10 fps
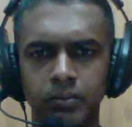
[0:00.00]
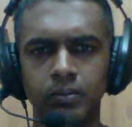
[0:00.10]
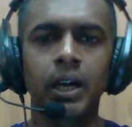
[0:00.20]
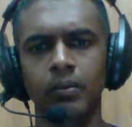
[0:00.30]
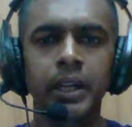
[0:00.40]

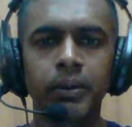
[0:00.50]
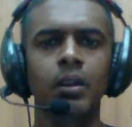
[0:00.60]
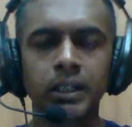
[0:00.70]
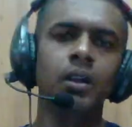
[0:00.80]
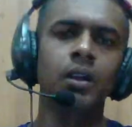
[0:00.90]
Hi
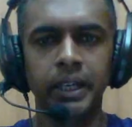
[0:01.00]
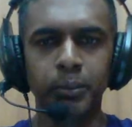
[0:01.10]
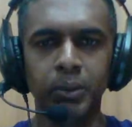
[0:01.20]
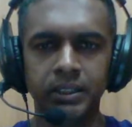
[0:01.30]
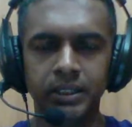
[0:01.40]
everyone, I'm
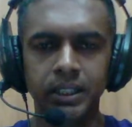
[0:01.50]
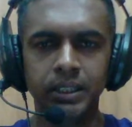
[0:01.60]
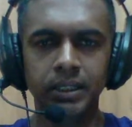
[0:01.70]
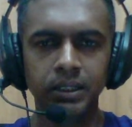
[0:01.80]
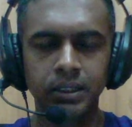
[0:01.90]
Harsha
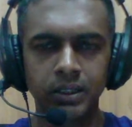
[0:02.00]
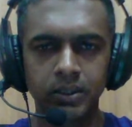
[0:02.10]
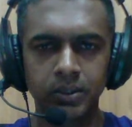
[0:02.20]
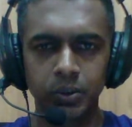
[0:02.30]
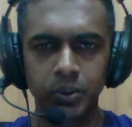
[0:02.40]
here.
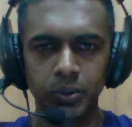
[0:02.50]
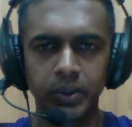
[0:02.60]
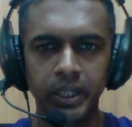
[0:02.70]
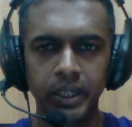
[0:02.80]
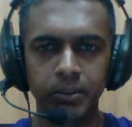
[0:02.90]
So
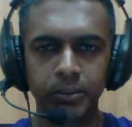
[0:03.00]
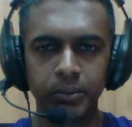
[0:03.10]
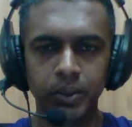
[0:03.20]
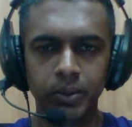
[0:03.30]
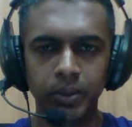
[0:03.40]
today I'm
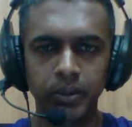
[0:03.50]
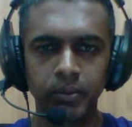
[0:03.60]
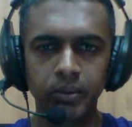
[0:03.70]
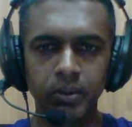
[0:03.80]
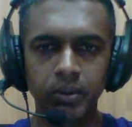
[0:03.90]
going to
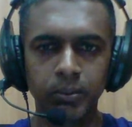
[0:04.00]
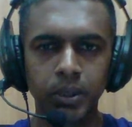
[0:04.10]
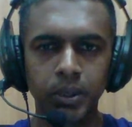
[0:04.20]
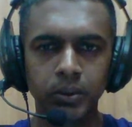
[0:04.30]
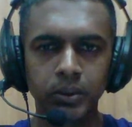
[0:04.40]
review
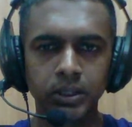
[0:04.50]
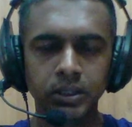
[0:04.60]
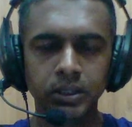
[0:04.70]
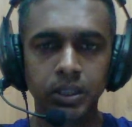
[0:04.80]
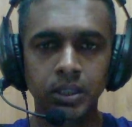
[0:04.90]
about
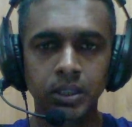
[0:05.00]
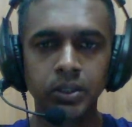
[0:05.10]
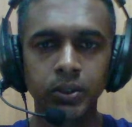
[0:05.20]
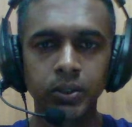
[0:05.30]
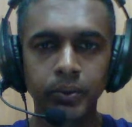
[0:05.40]
this
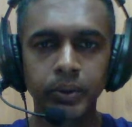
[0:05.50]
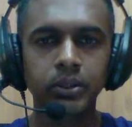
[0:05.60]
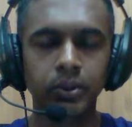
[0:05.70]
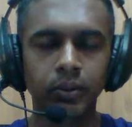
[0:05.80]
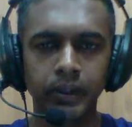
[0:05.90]
QishioVid
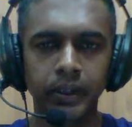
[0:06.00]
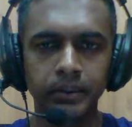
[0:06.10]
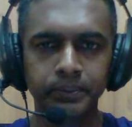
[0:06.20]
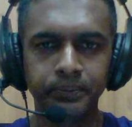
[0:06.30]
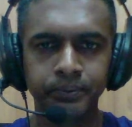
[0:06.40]
software.
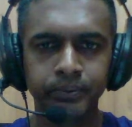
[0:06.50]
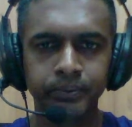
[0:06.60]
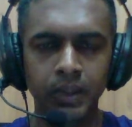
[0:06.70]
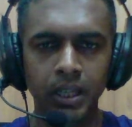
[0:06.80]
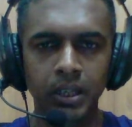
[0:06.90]

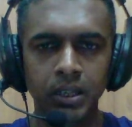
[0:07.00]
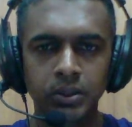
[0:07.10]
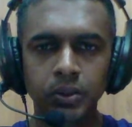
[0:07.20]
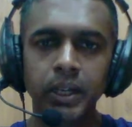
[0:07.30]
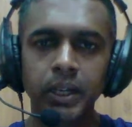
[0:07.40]

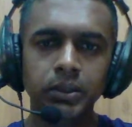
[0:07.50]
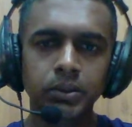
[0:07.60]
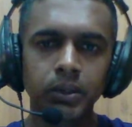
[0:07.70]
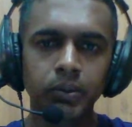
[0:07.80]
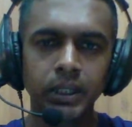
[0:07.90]
So
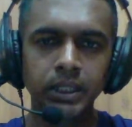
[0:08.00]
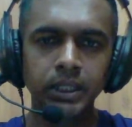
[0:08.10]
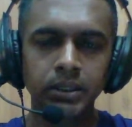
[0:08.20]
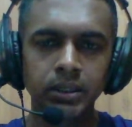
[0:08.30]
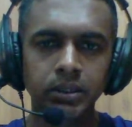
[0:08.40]
actually what
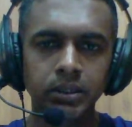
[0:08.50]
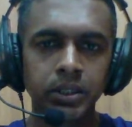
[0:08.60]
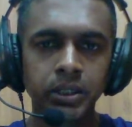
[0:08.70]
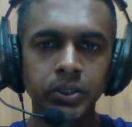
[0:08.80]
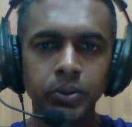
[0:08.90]
is this
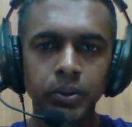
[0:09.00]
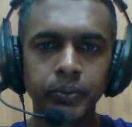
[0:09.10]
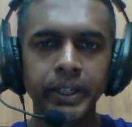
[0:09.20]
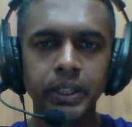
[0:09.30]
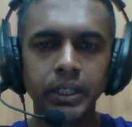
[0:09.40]

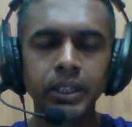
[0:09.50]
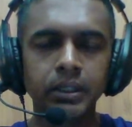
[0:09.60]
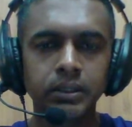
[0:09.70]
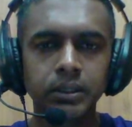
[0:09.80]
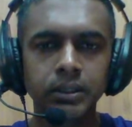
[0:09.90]
QishioVid
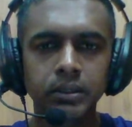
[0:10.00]
is?